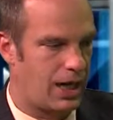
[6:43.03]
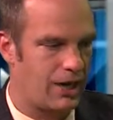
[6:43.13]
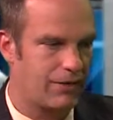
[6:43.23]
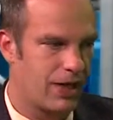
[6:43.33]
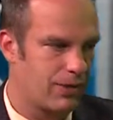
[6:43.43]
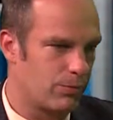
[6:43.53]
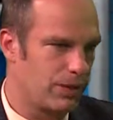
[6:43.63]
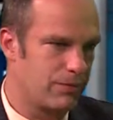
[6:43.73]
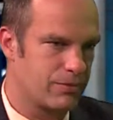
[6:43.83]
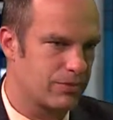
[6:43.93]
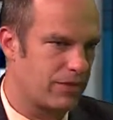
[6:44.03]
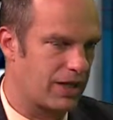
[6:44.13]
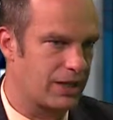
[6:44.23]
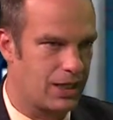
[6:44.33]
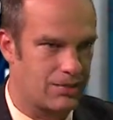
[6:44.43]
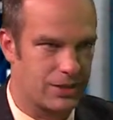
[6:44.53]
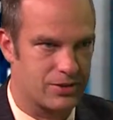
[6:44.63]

I've got reams of economic